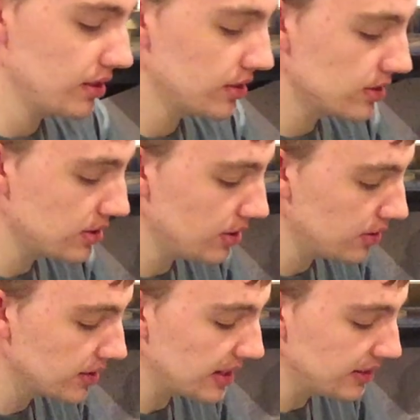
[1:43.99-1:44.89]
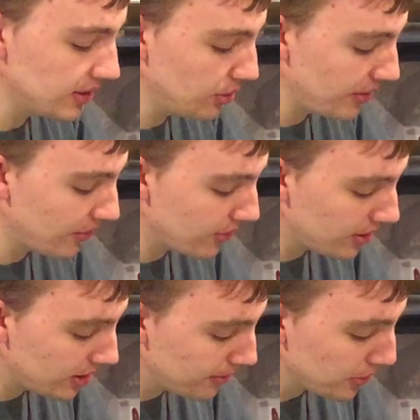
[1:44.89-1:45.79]
So, got a little bit of
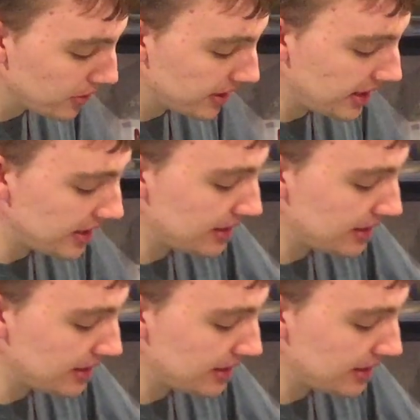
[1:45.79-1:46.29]
a broken hand